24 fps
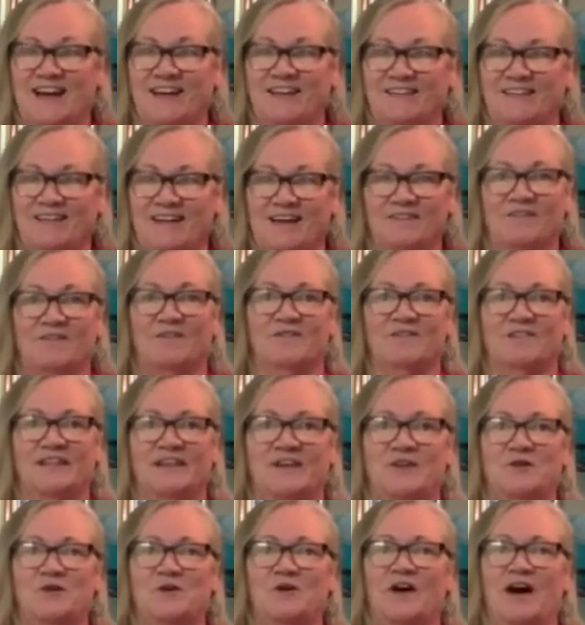I have a
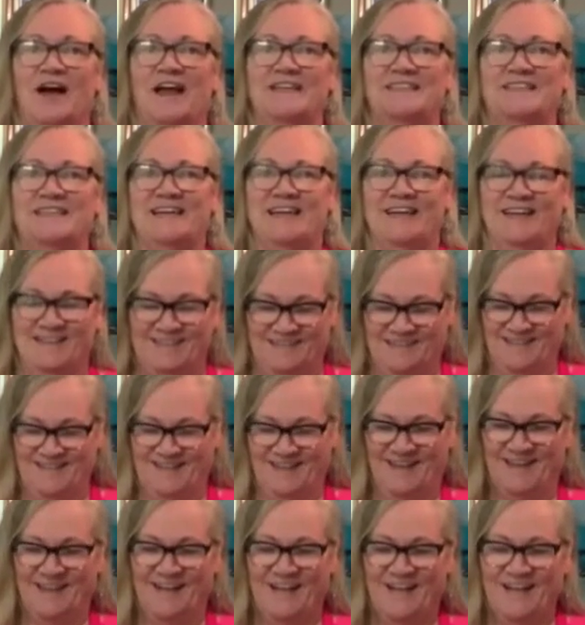really cool idea.
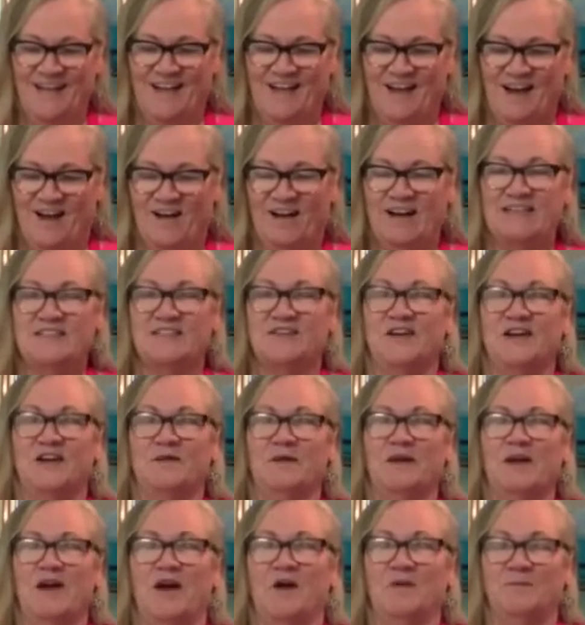All right, so
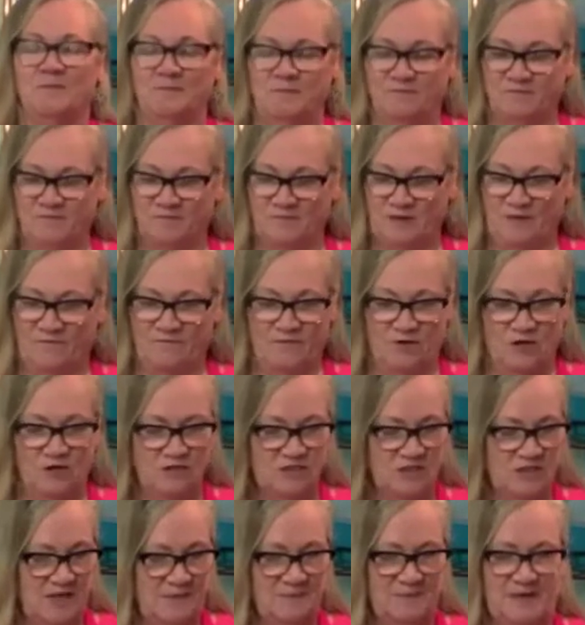here we go.
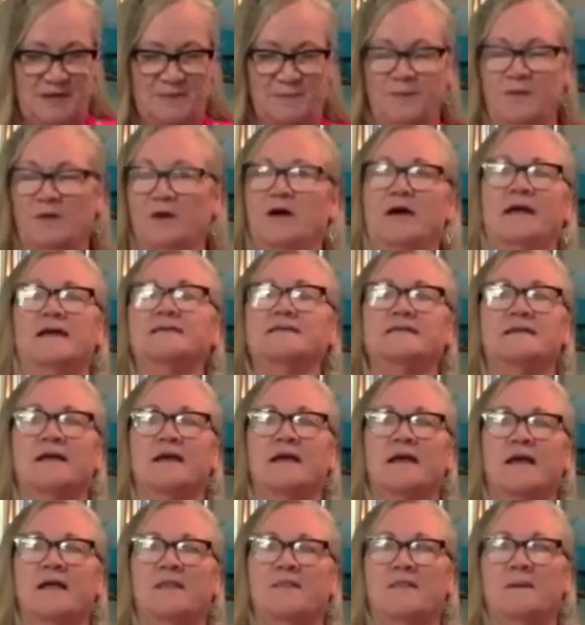First, I'm going to put
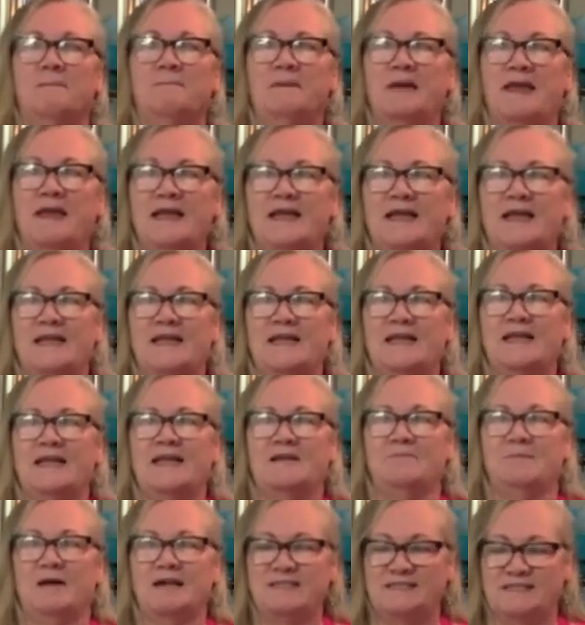the bacon
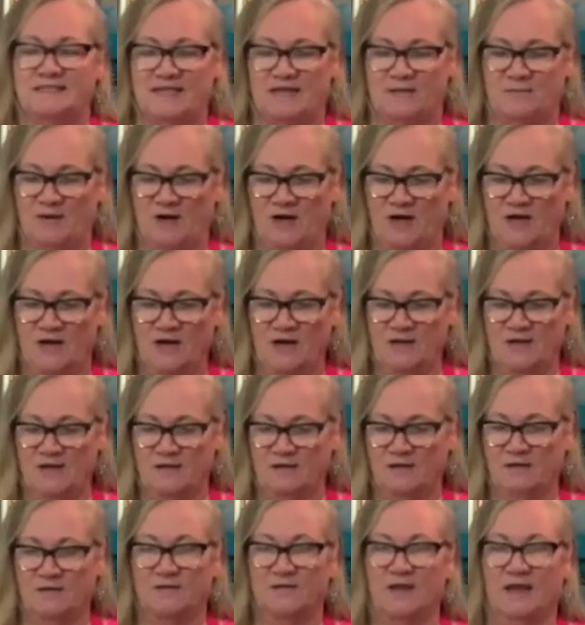in my steamer.
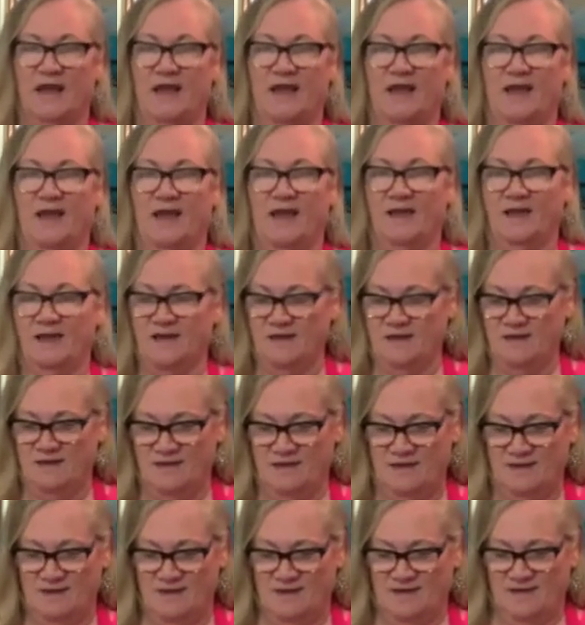Okay,
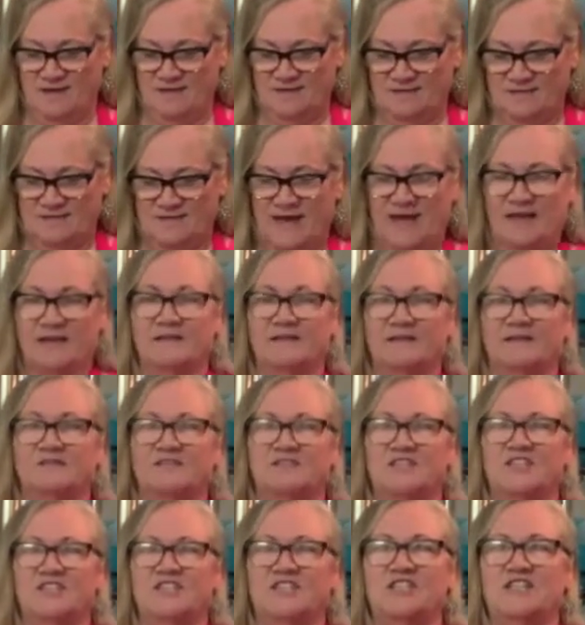it's got a
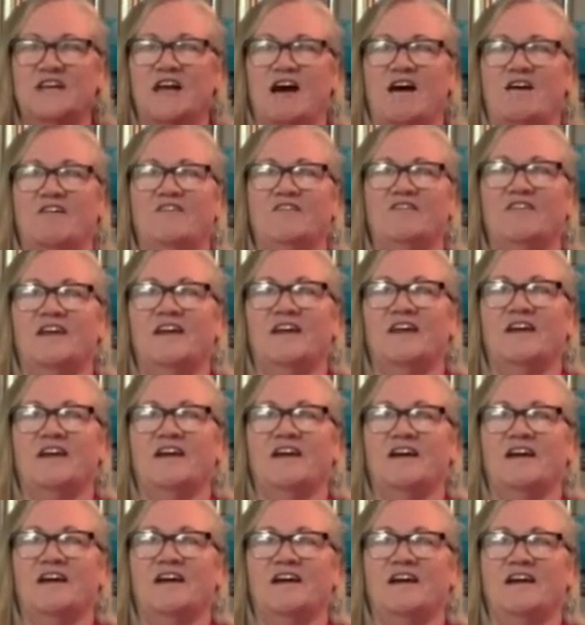little shelf
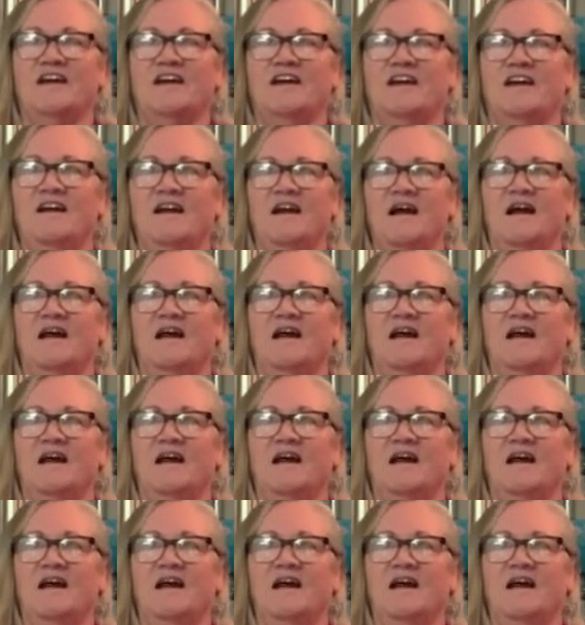here.